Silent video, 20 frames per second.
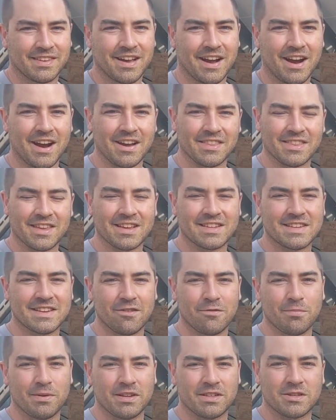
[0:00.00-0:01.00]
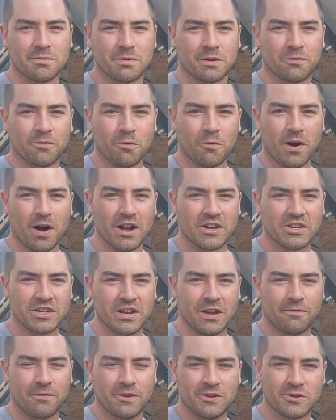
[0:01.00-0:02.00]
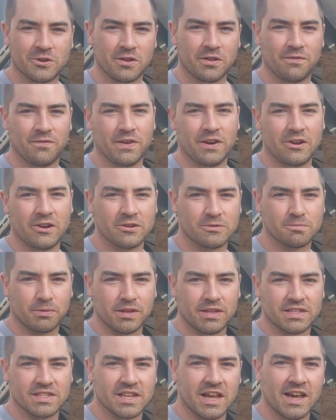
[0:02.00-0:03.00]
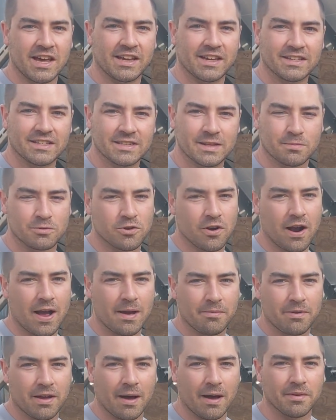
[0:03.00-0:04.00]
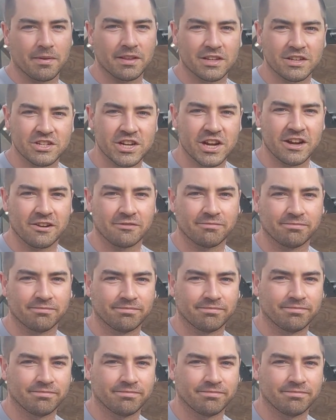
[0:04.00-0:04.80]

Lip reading: All right, thanks everybody so much for watching. If you enjoy the videos, please like, subscribe, comment, and share.